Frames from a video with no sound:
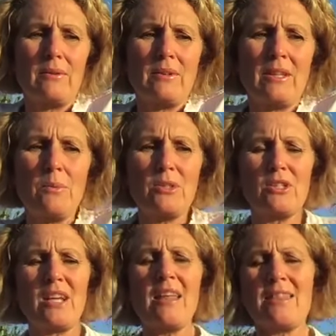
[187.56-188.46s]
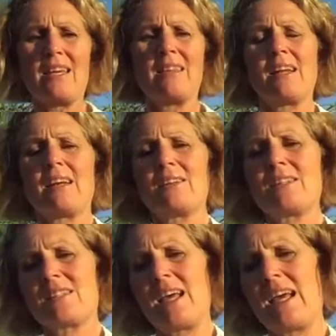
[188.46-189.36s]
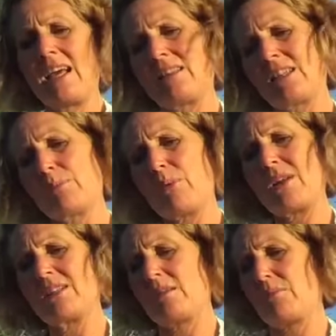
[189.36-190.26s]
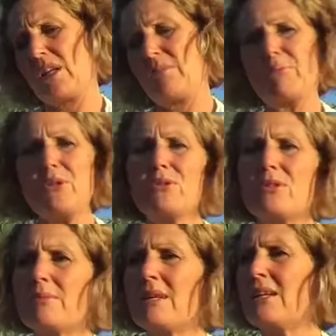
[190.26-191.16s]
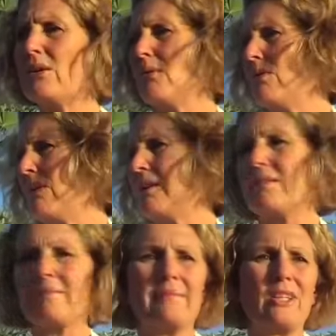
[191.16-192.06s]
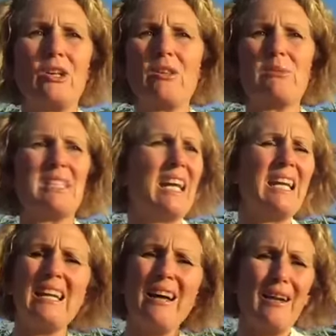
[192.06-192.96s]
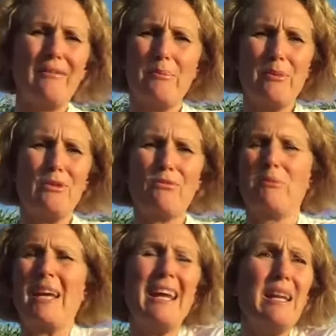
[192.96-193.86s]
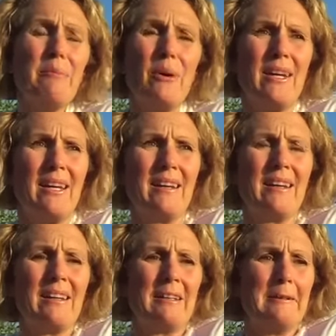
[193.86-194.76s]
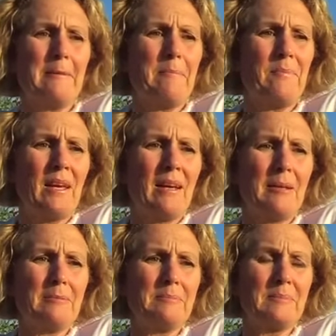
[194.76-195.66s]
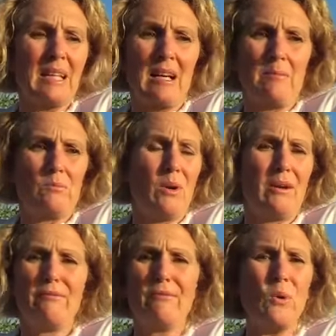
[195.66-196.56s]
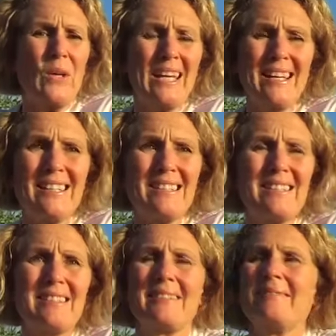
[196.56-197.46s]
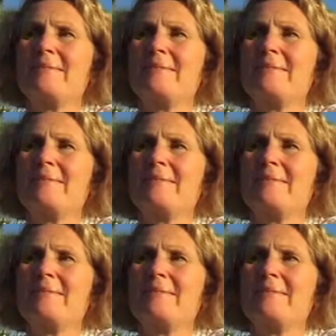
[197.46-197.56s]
there was nothing that I could say at this point. Somebody abused me, or you know, there was any kind of abuse from anybody. Um, I'm one of four kids